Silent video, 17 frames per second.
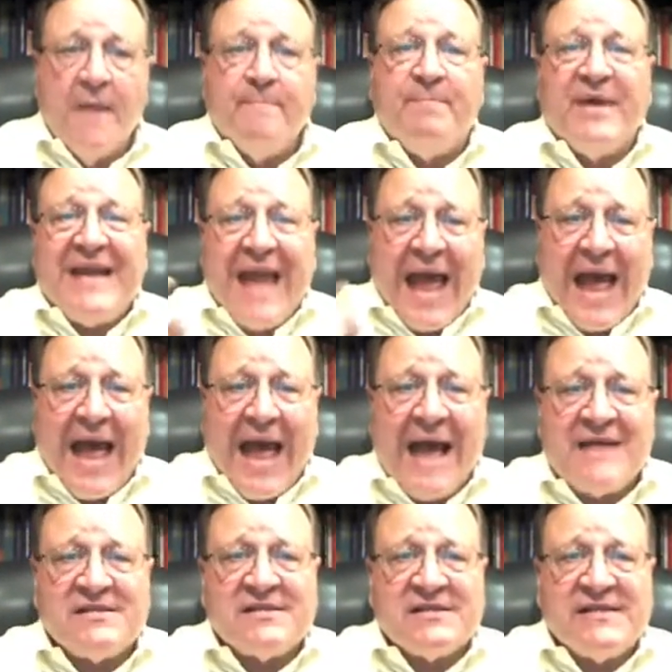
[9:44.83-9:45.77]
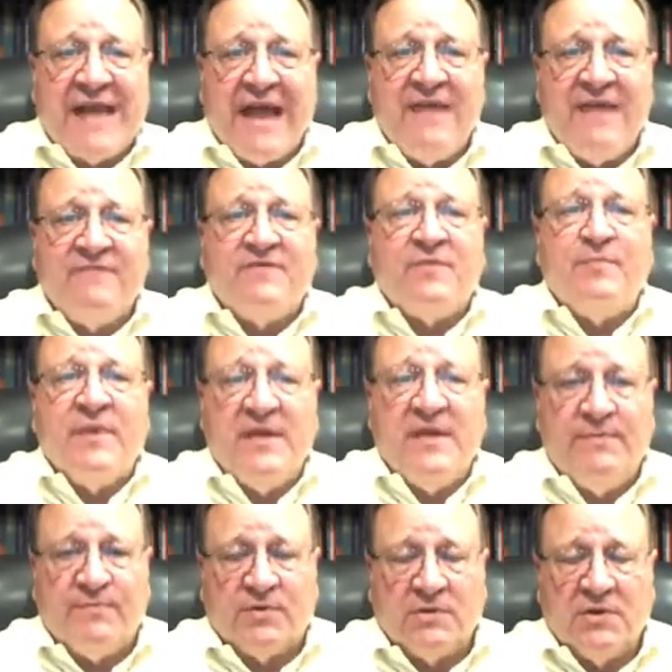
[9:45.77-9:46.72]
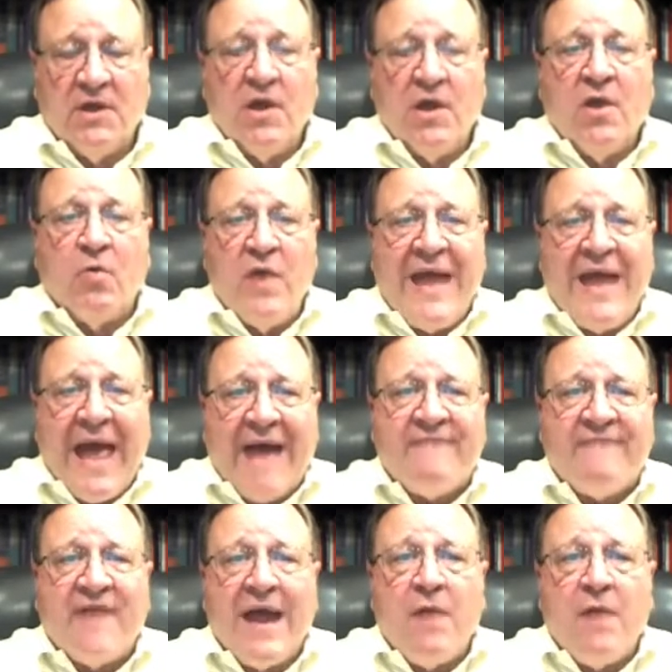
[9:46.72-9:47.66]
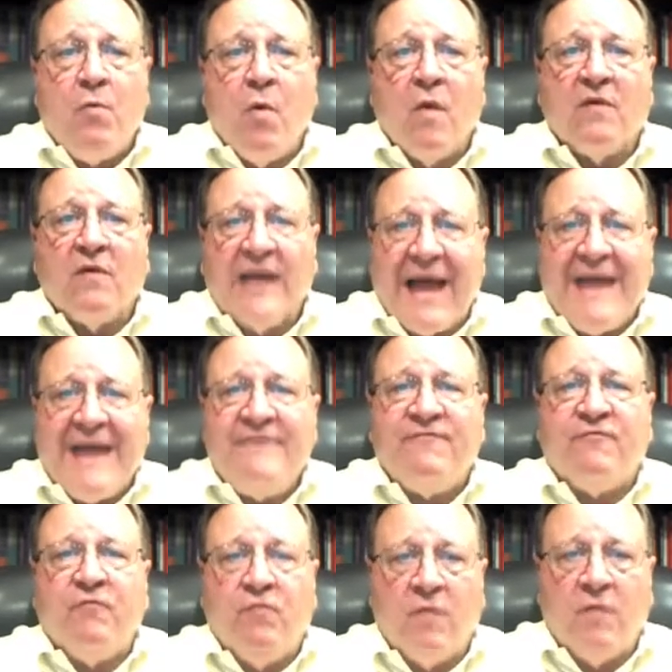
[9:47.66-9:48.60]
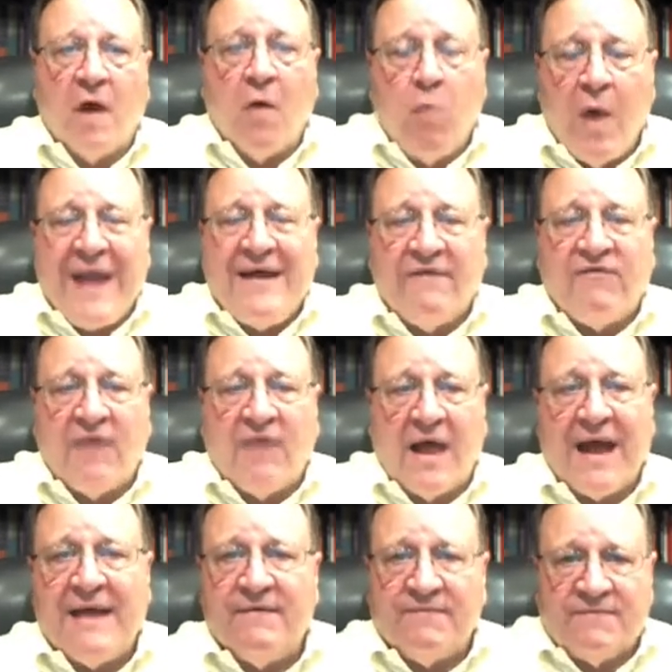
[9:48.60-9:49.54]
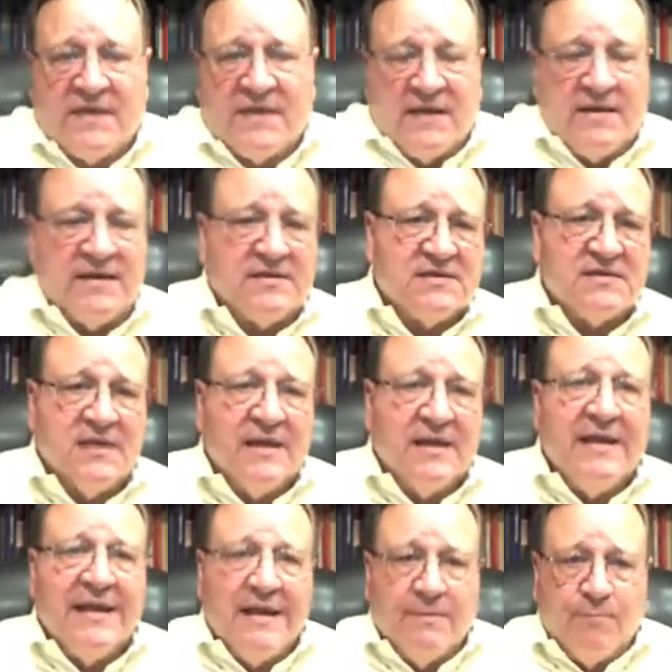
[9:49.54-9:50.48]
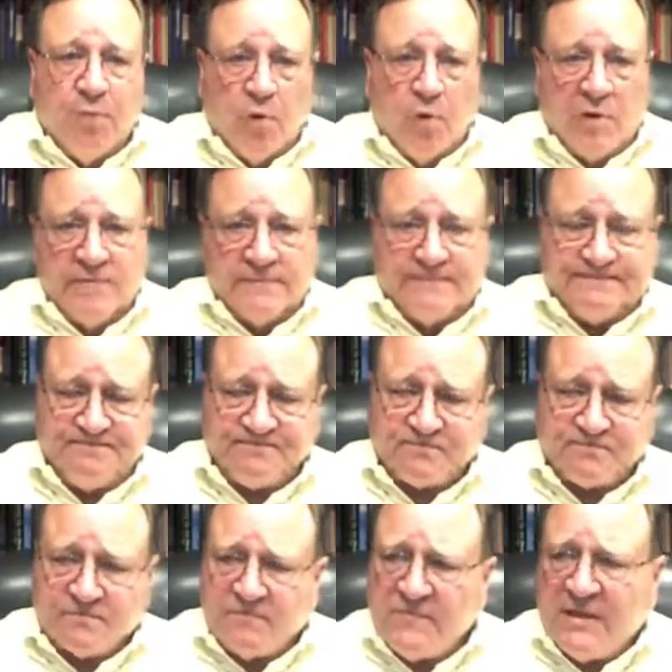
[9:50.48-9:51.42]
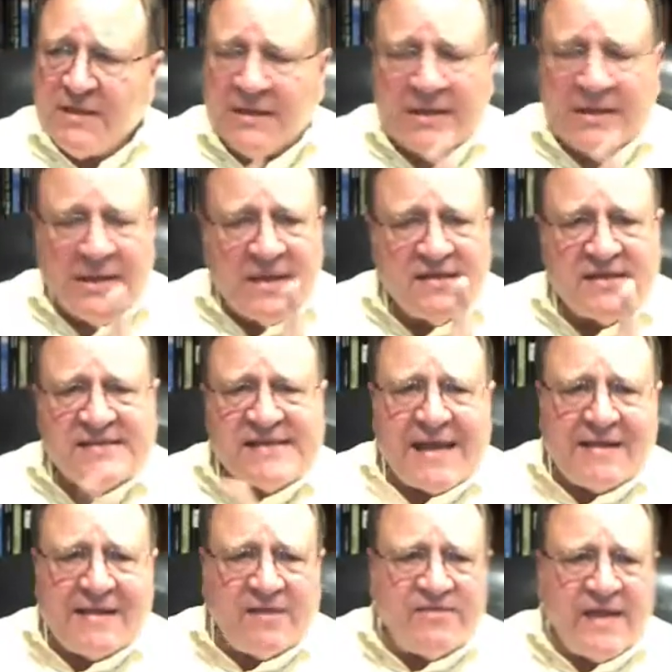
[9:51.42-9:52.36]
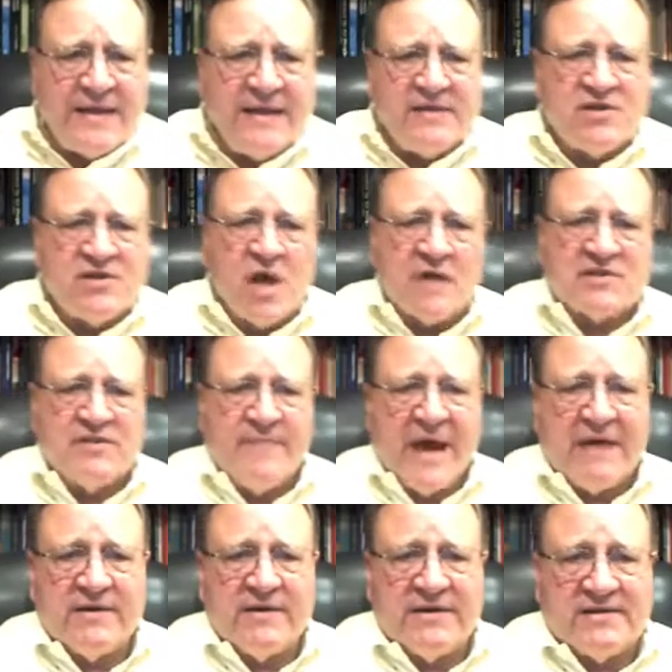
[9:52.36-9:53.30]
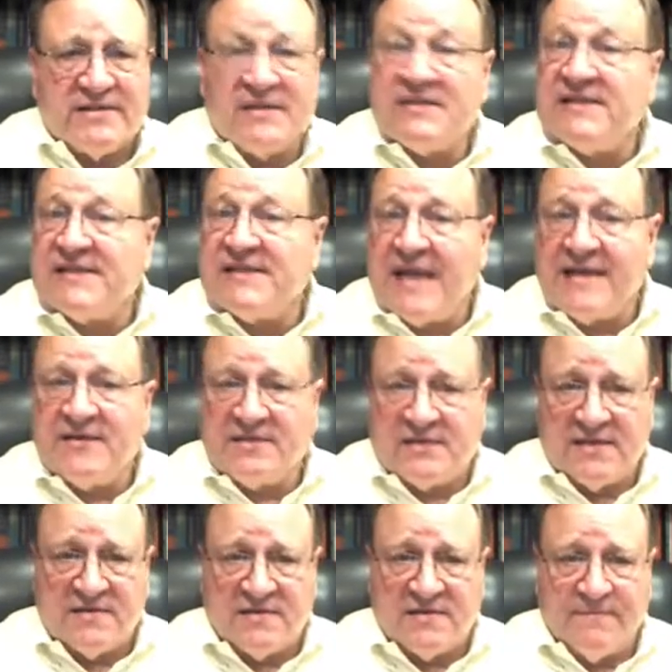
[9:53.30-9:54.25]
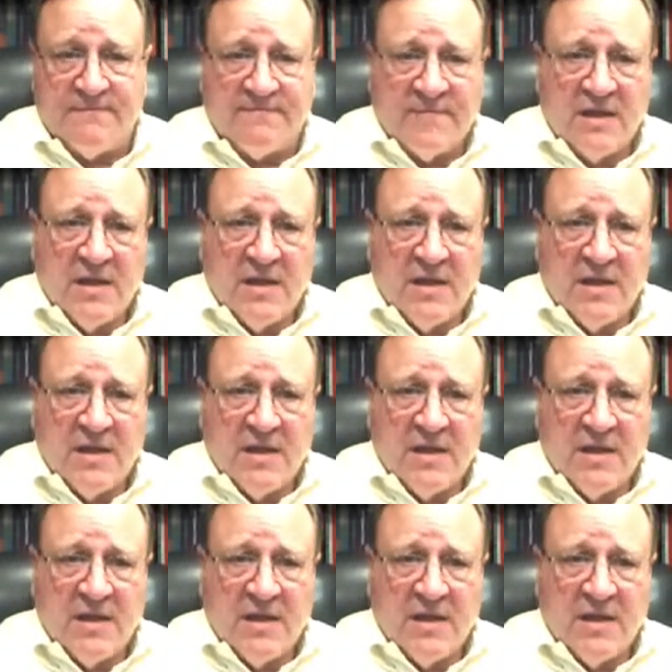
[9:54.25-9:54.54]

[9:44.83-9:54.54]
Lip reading: but as saved people, we have a life, a way of life that is important. The second thing he talks about is asceticism.